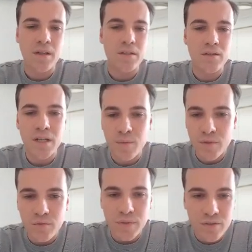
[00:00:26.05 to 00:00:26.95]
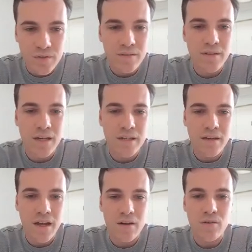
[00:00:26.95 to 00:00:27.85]
So it's able to retrieve
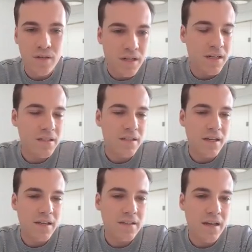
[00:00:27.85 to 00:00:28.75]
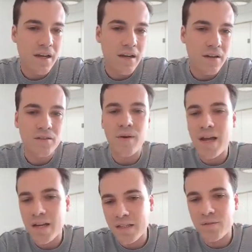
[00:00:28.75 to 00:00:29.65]
data, organize data, also
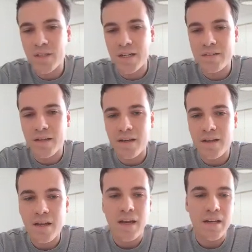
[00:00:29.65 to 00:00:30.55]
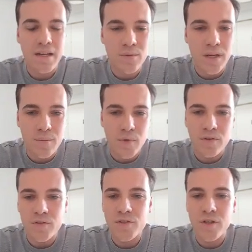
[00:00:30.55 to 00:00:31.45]
add new data. And that's what I'm
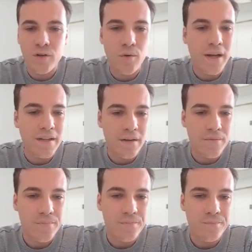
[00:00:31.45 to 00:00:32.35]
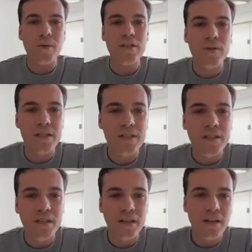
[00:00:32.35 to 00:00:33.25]
going to show you right now. So as you can
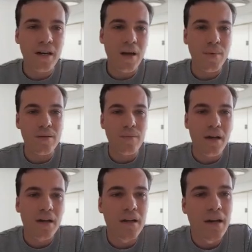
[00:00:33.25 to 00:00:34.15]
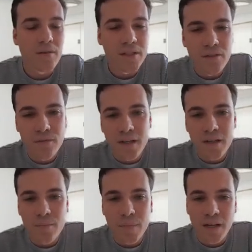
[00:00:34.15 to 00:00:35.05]
see here, I'm in my Aras
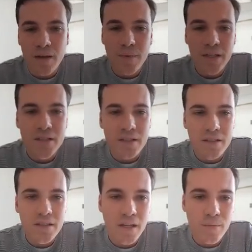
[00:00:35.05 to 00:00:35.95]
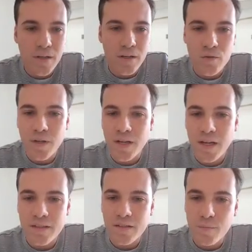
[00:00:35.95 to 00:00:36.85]
Innovator PLM instance, and we are looking
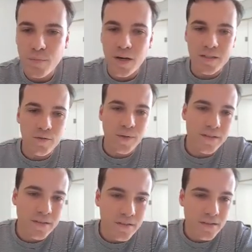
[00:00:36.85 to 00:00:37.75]
at part grid.